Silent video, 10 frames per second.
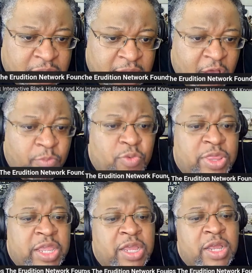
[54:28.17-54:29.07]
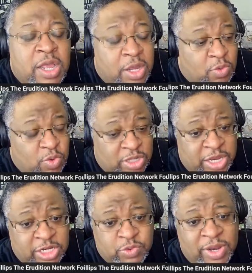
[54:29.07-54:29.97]
helped with the with
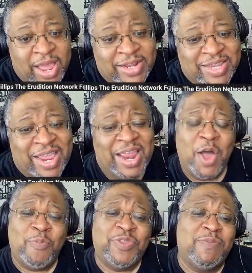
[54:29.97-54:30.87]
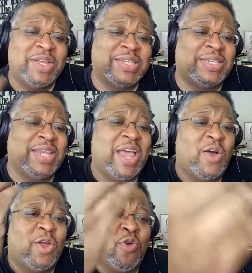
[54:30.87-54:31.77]
the Israelites and helped them to
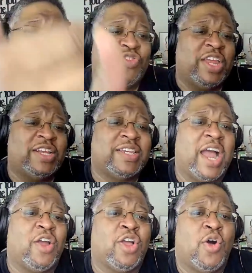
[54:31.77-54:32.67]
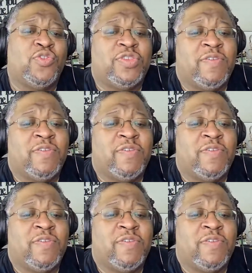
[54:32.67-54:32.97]
sail across the entire coast